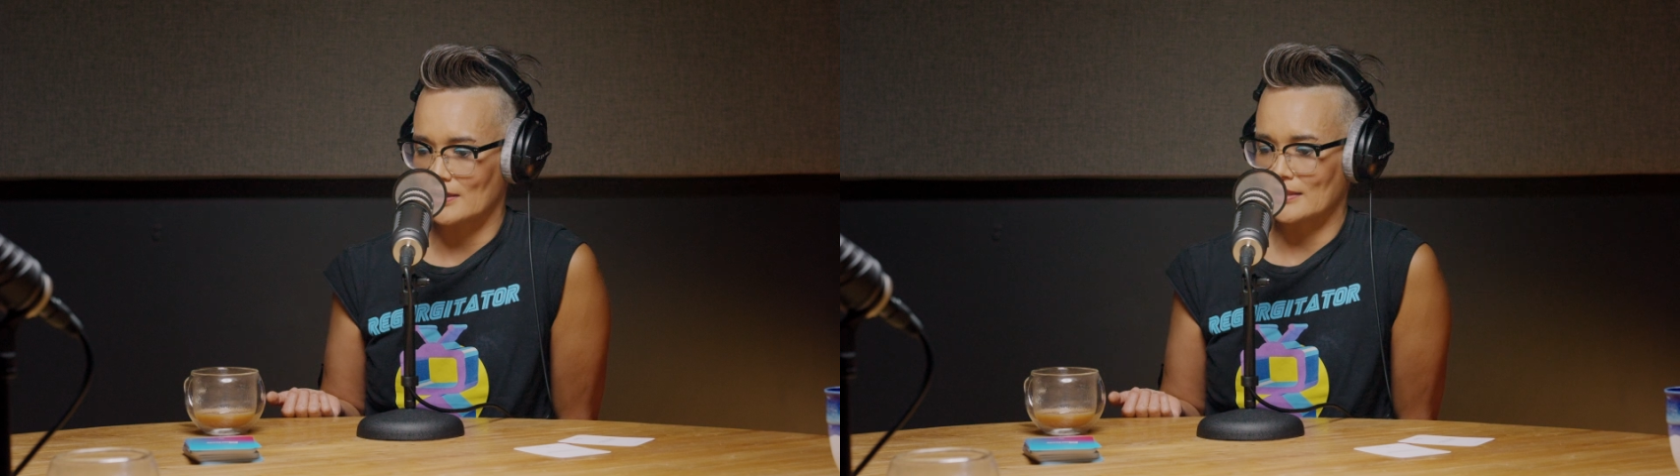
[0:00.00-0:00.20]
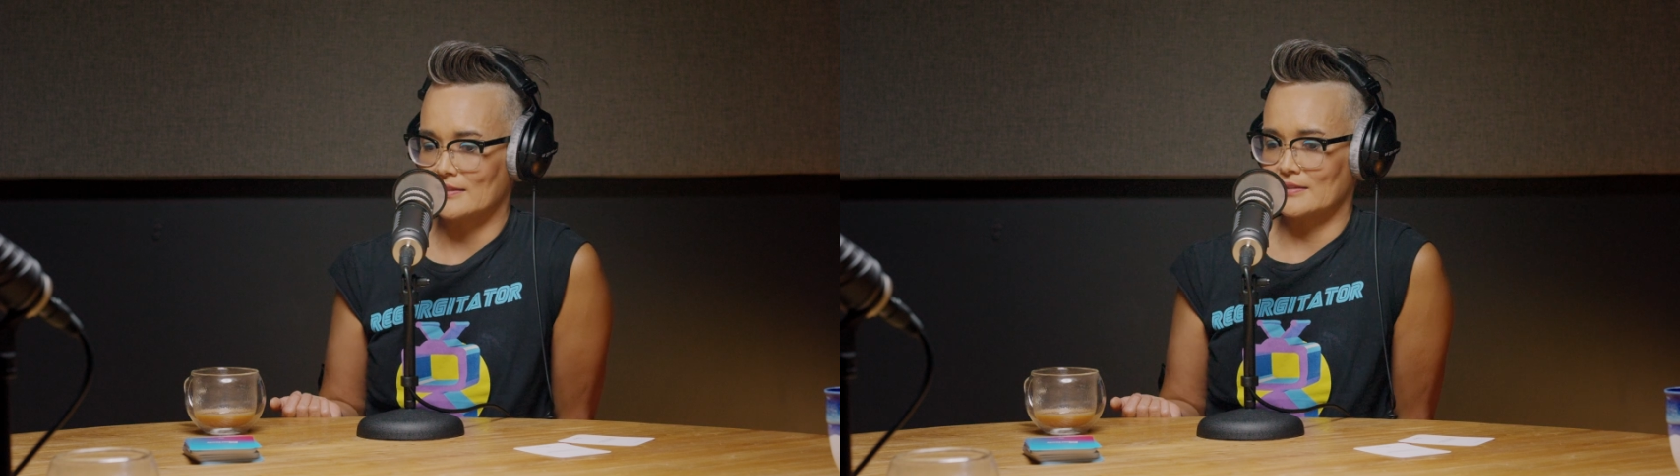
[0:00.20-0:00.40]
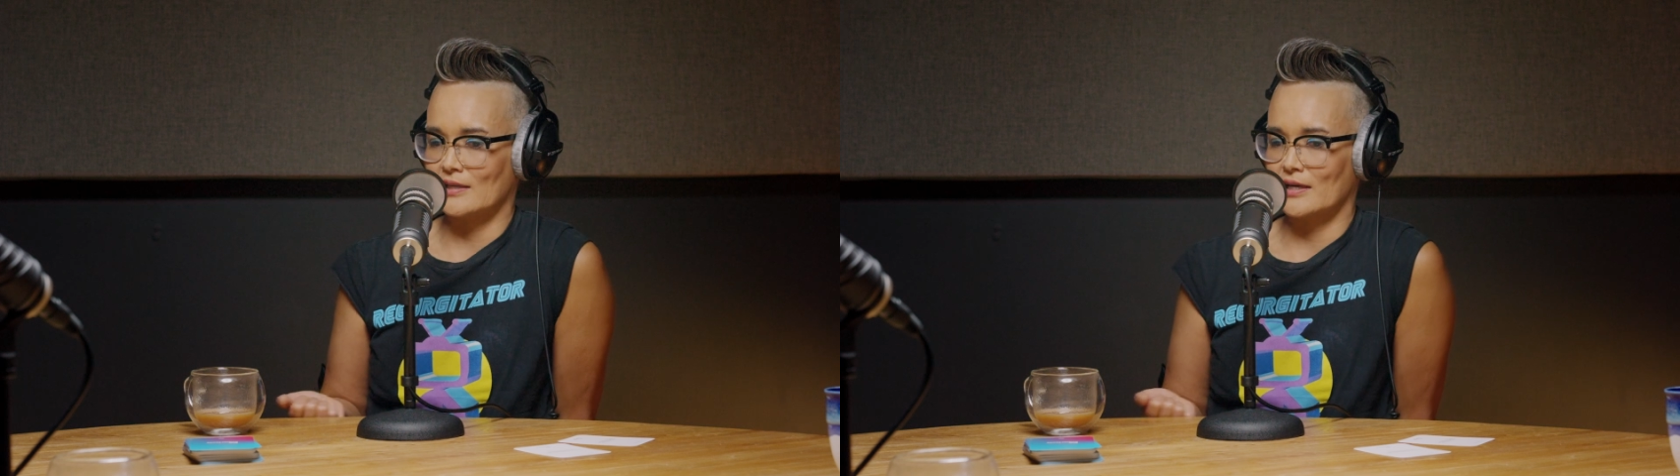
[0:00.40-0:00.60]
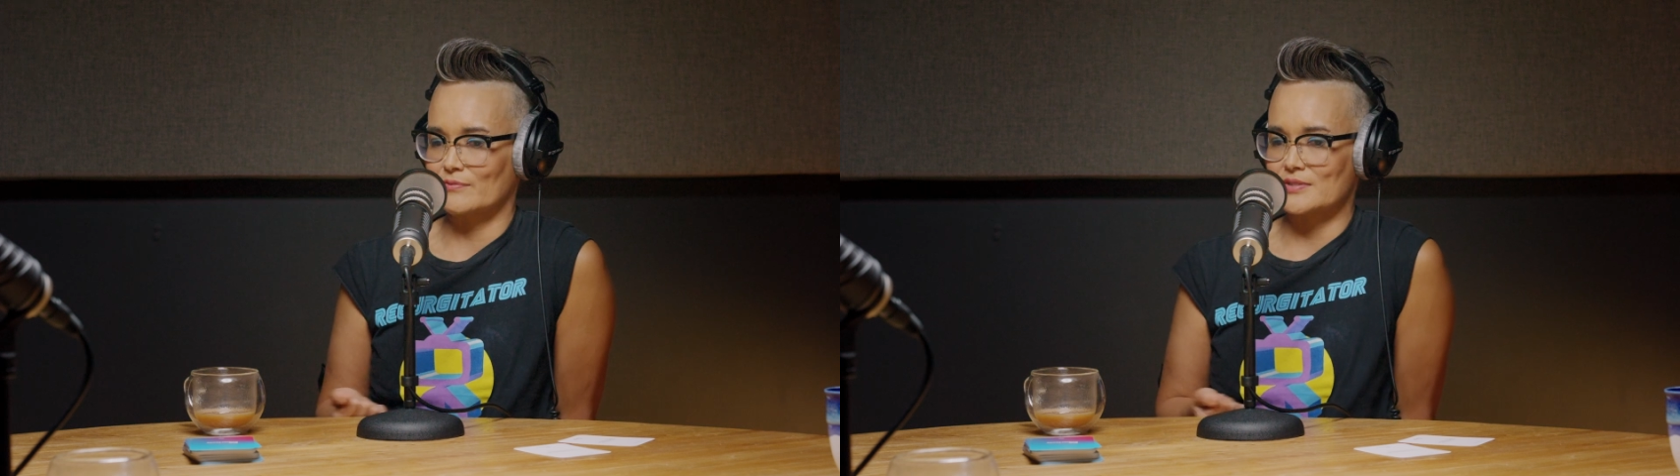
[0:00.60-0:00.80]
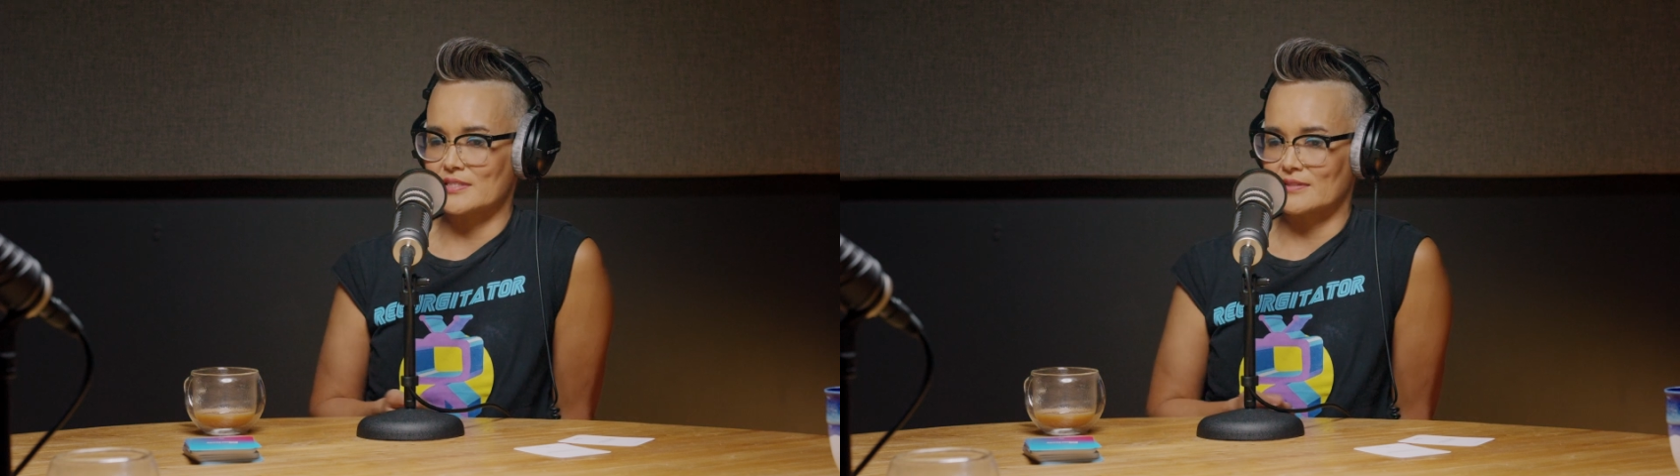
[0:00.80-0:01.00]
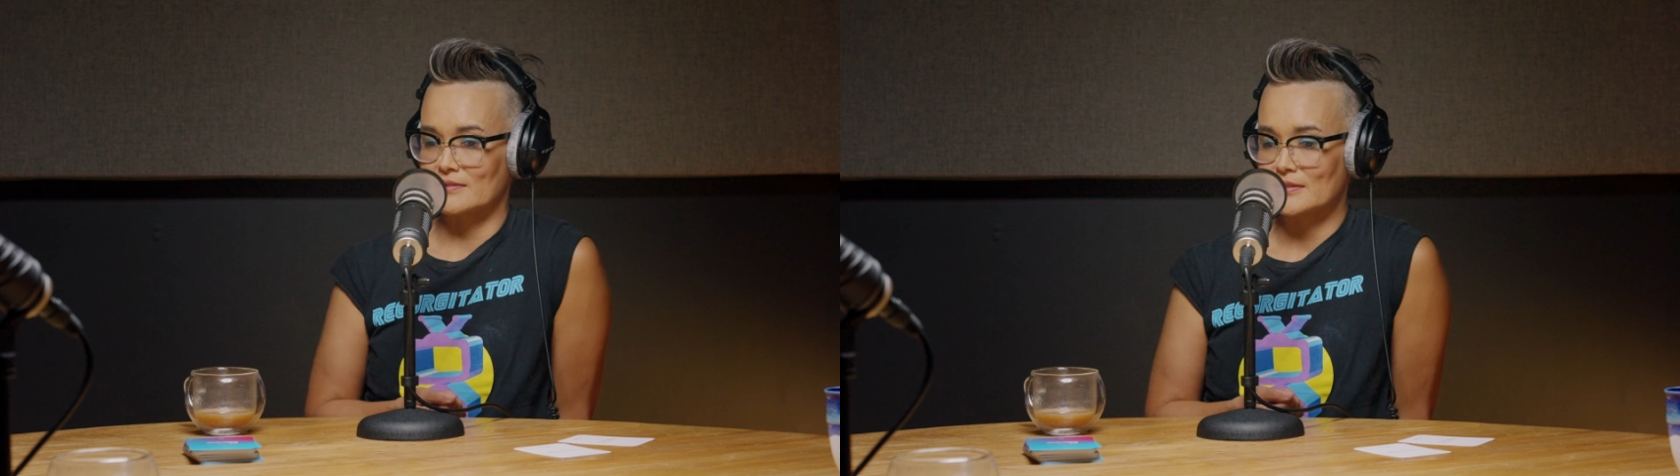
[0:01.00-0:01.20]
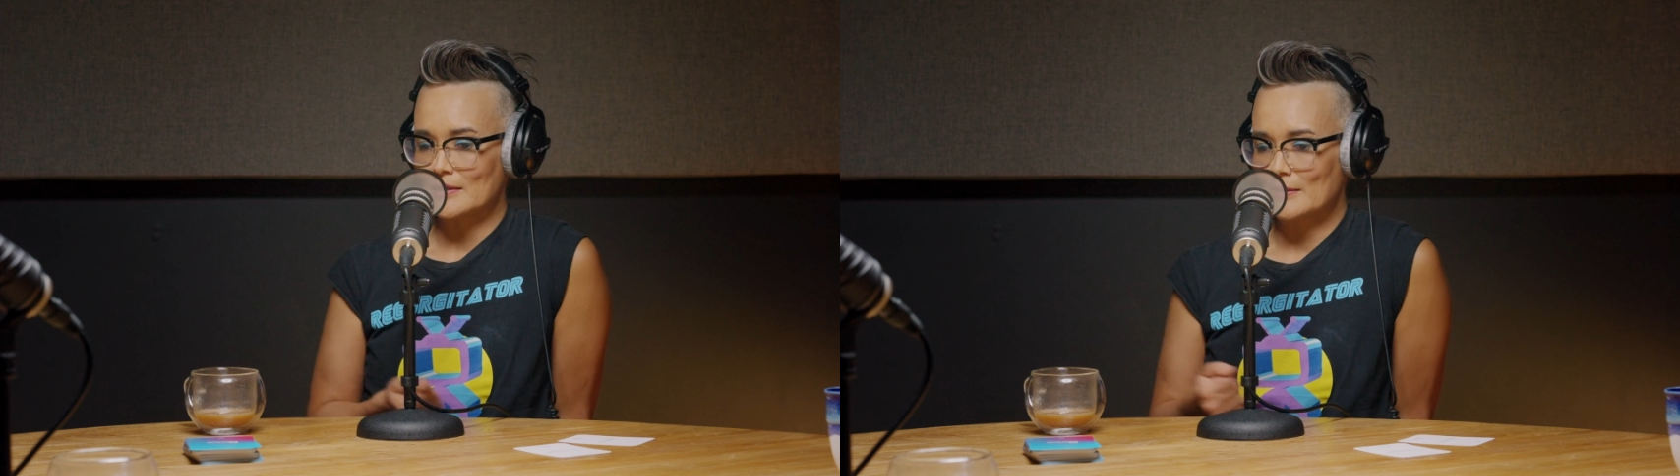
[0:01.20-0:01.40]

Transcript: I kind of was in a